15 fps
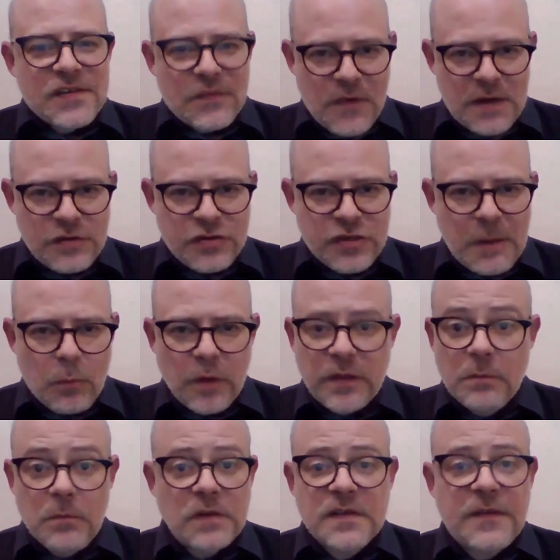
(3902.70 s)
friendship with
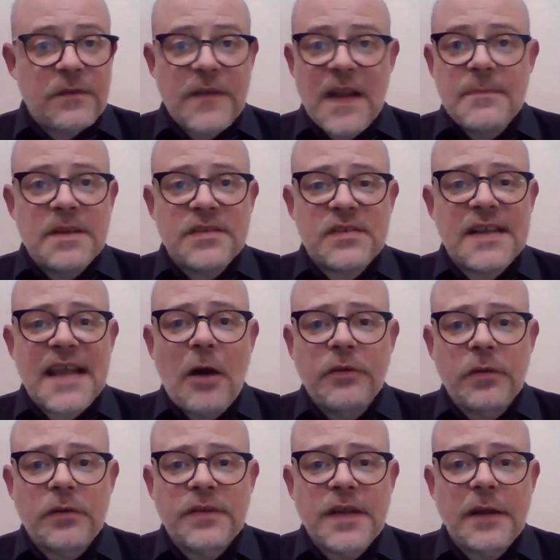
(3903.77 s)
the most famous
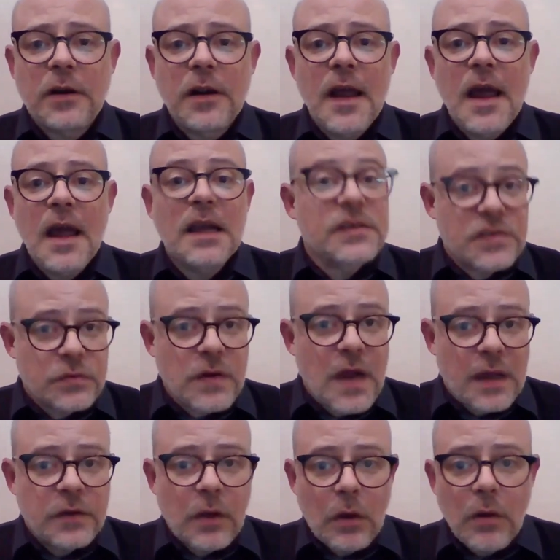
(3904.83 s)
countertenor,
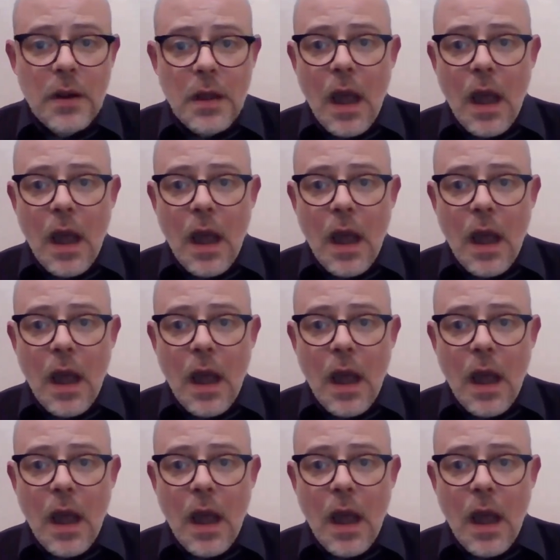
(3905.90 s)
castrato,